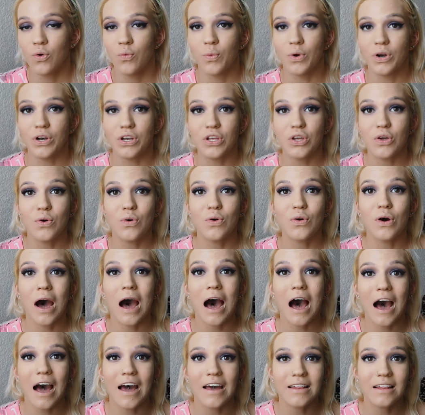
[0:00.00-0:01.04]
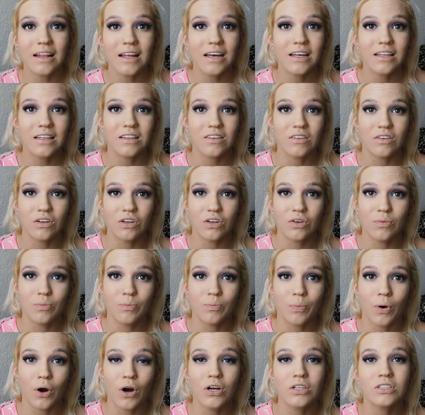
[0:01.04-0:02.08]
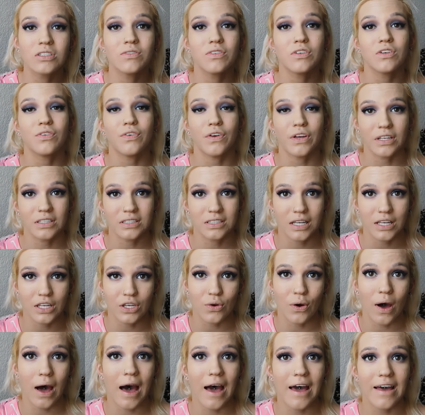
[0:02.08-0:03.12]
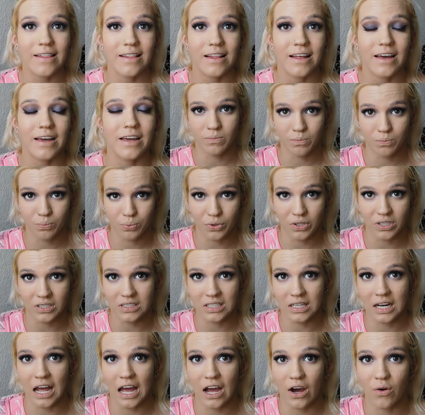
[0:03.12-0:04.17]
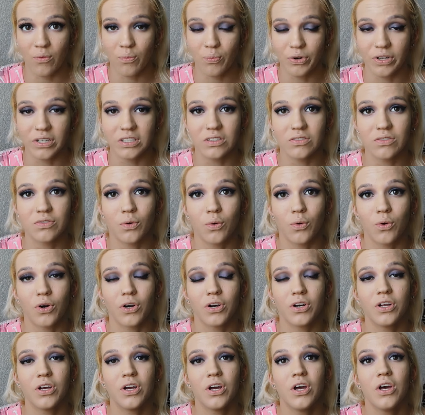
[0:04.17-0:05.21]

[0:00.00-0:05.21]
When you highlight, the parts of your face that you highlight brings it out, brings it forward.